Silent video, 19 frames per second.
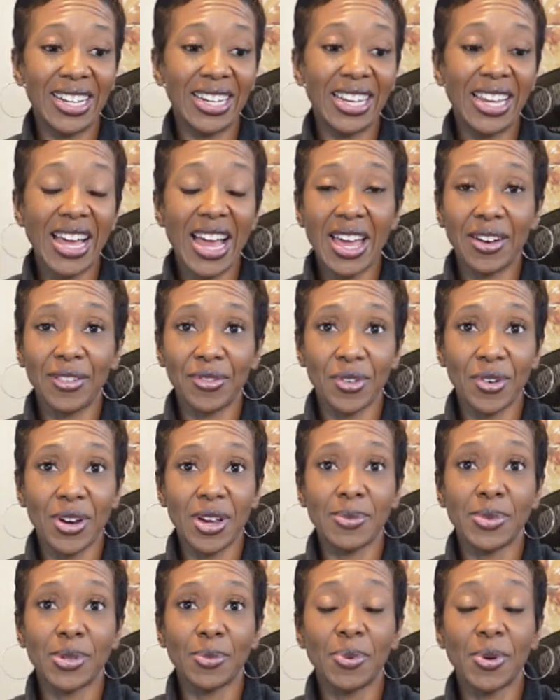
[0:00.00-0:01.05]
a lot of
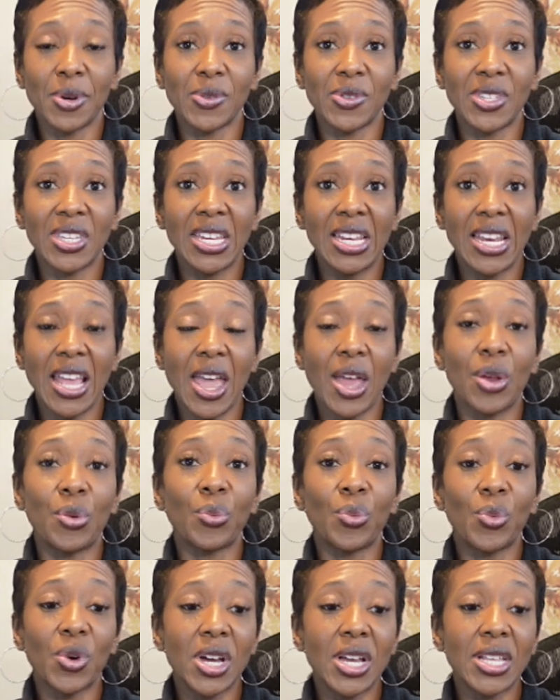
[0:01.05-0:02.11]
grams of protein
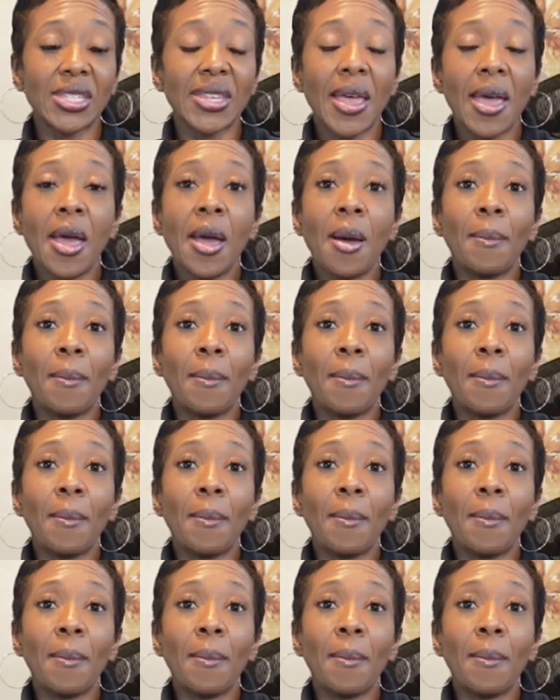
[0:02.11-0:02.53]
at once.